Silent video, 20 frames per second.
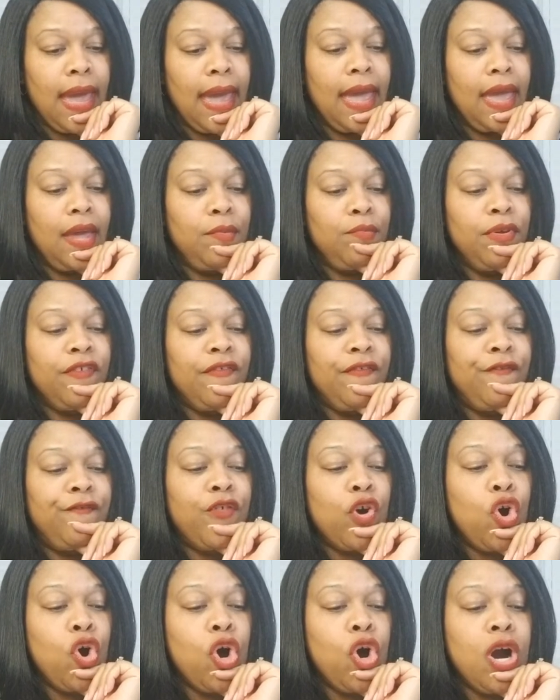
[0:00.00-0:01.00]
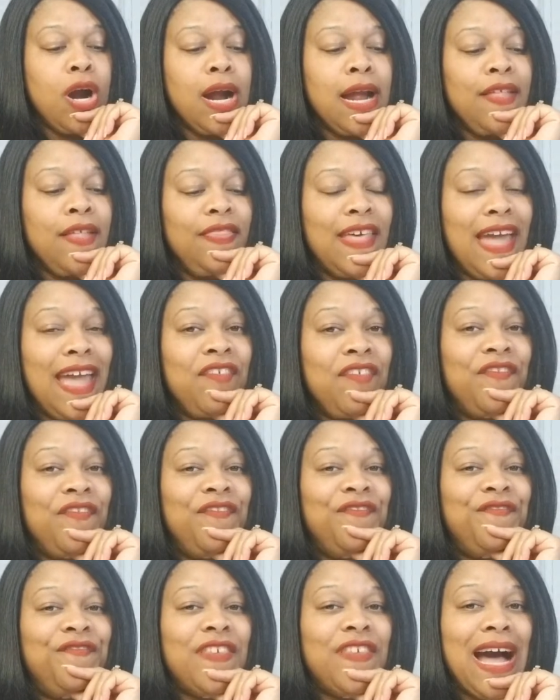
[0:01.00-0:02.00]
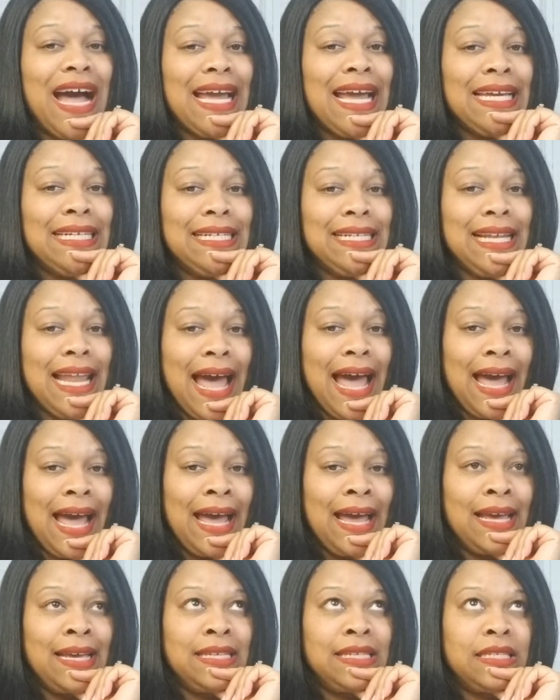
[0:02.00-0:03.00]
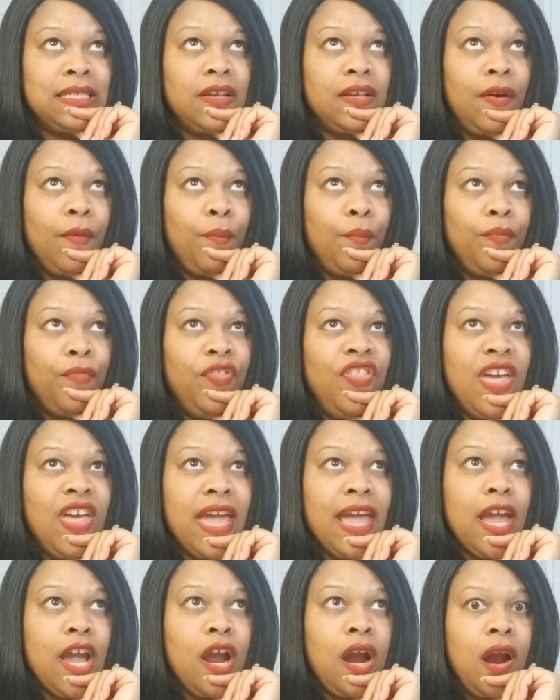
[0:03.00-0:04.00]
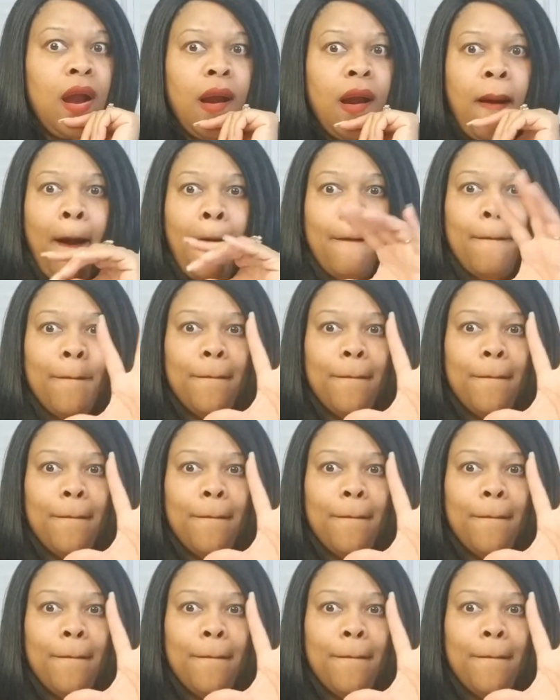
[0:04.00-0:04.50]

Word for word: and before they finalize their